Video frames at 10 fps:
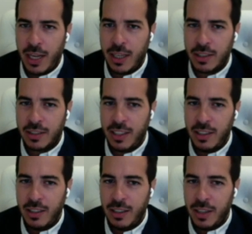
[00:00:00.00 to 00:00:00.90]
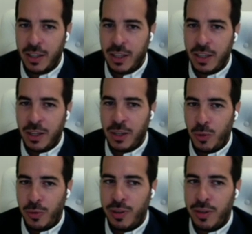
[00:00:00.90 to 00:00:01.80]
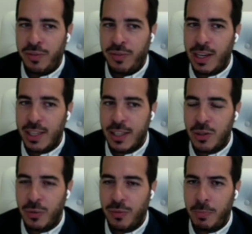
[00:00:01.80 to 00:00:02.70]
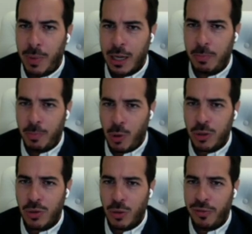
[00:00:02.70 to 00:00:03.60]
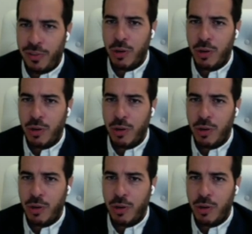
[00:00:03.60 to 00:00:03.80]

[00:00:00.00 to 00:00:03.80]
ART, truth and fallacies of the black box of